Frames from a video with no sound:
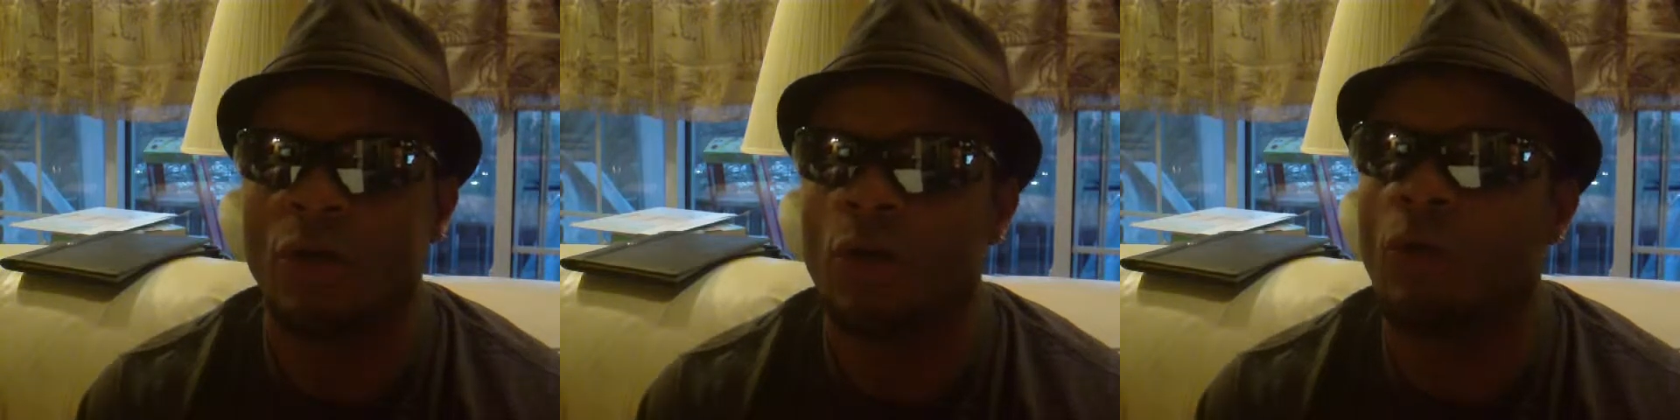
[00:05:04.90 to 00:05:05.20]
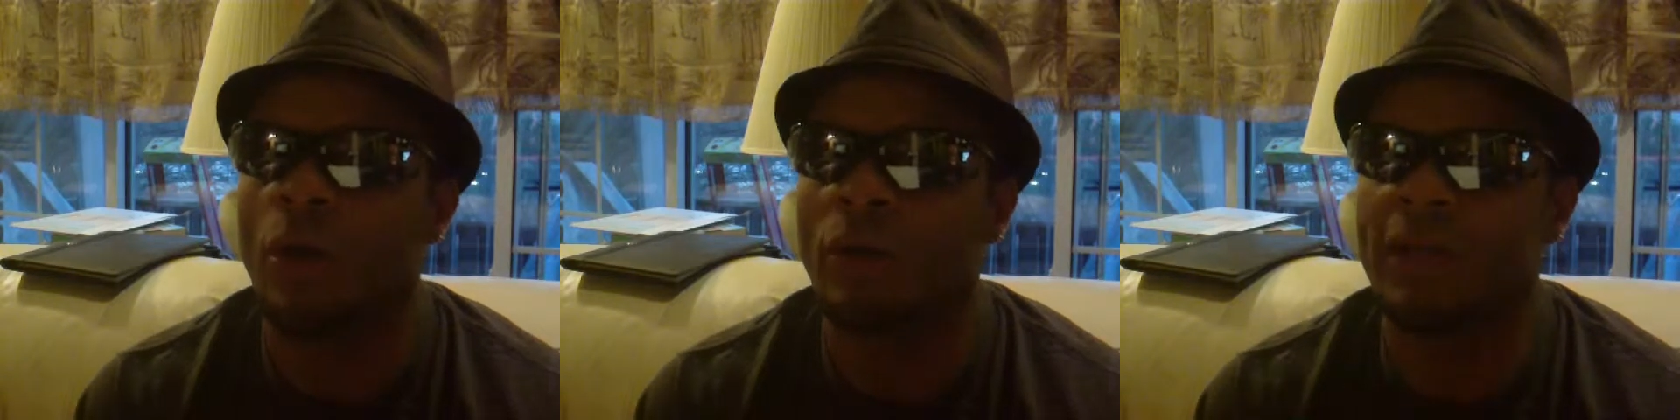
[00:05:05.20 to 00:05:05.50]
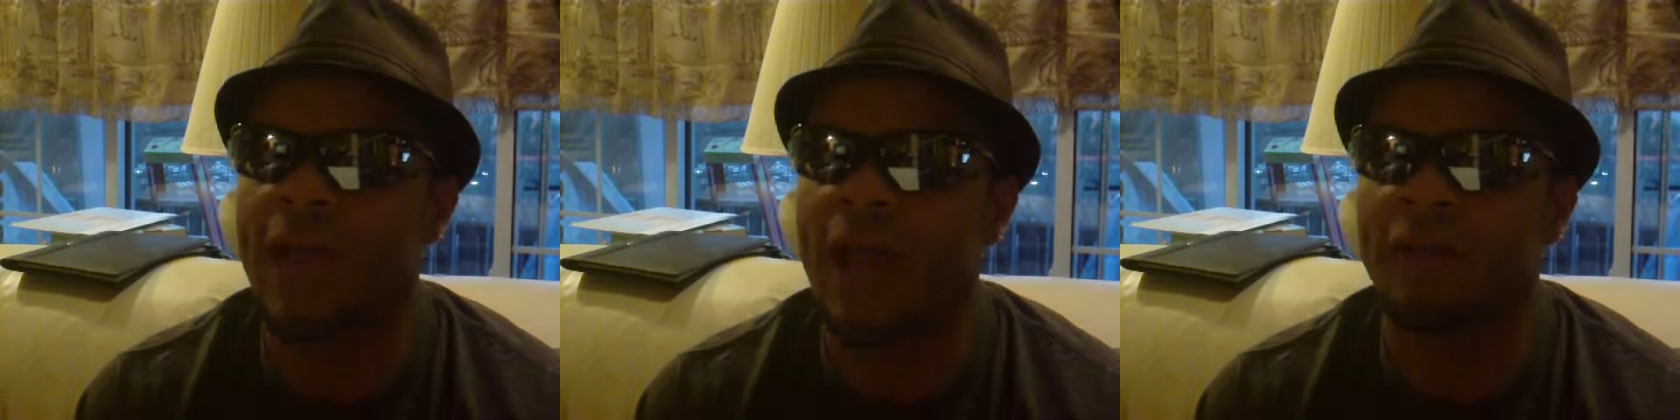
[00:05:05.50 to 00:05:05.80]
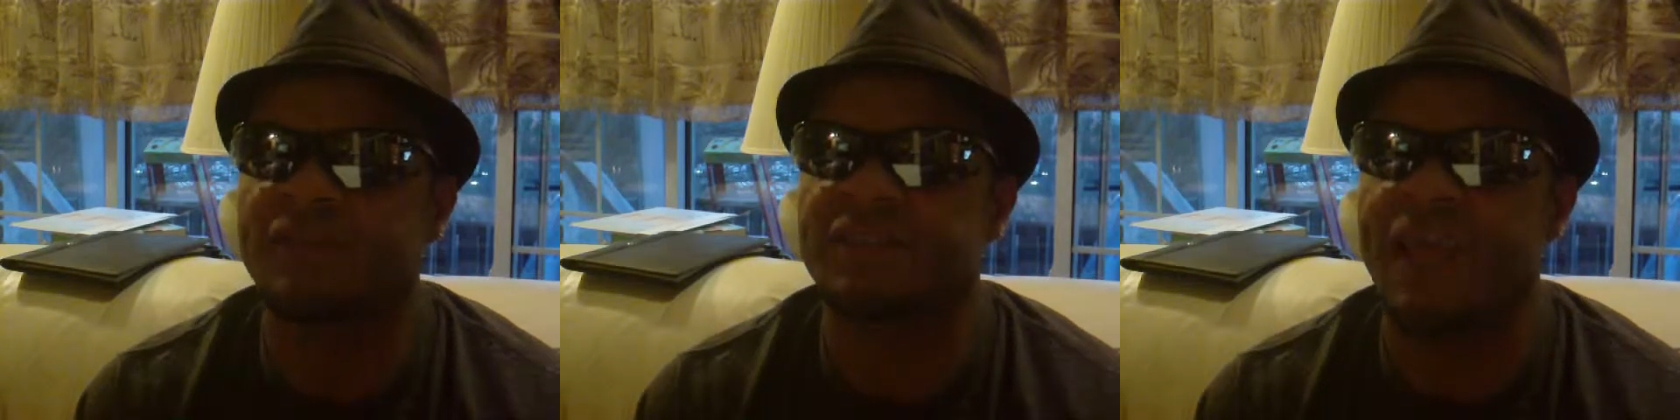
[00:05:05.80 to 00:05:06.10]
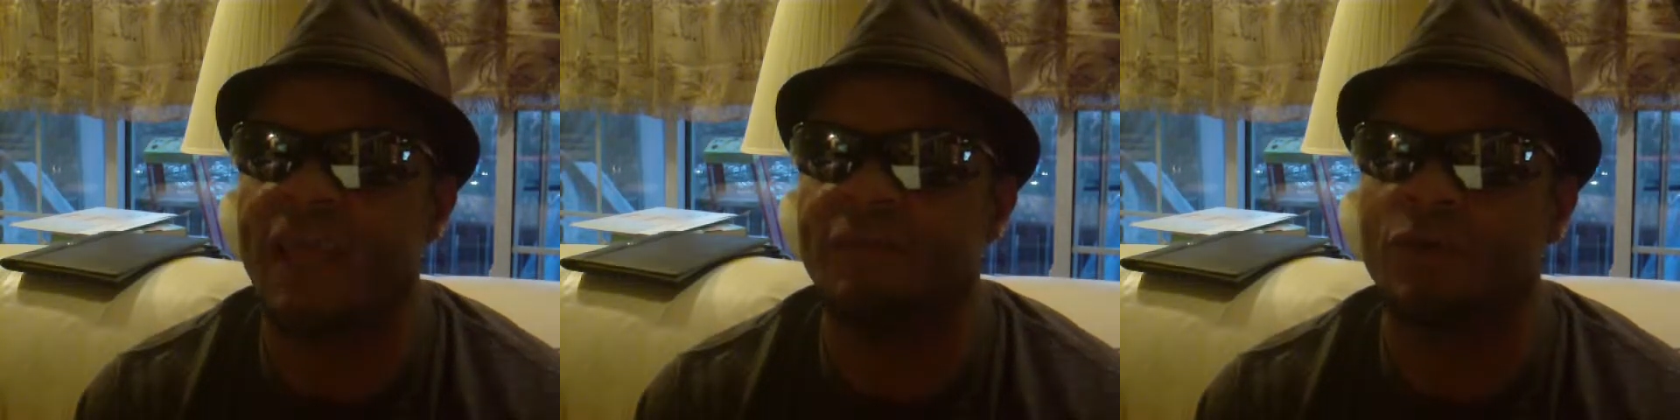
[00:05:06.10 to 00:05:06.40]
who only hath
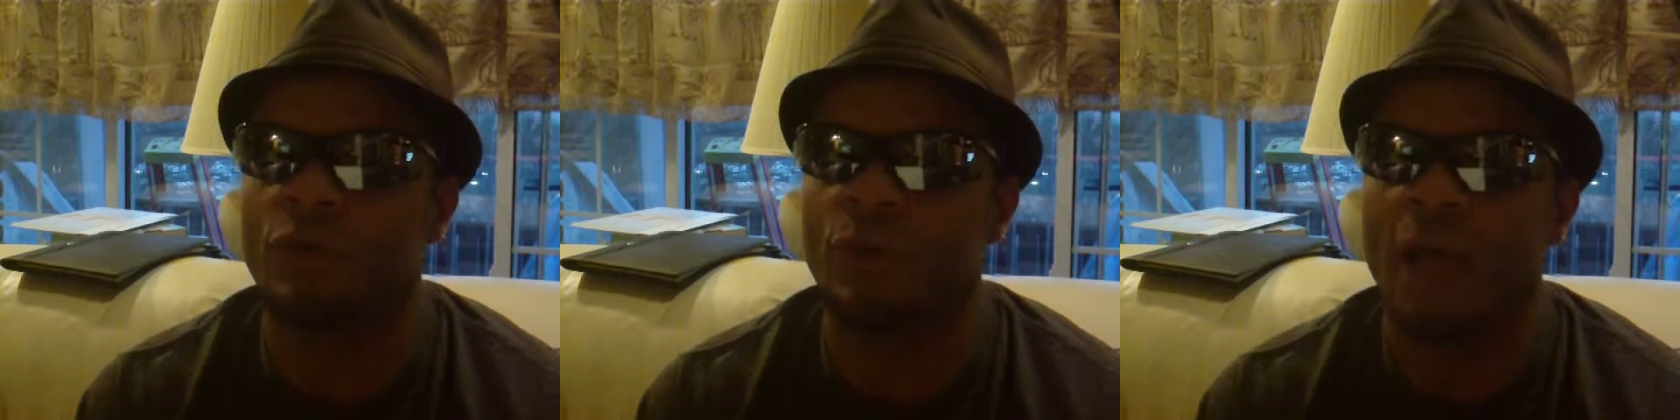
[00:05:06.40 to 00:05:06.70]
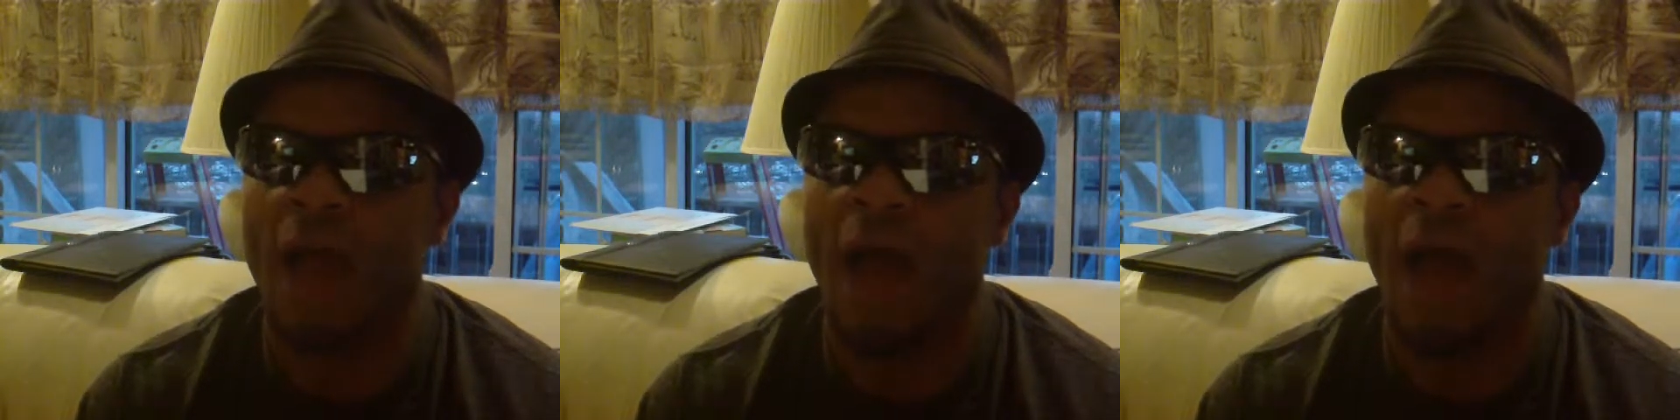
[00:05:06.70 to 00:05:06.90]
saved you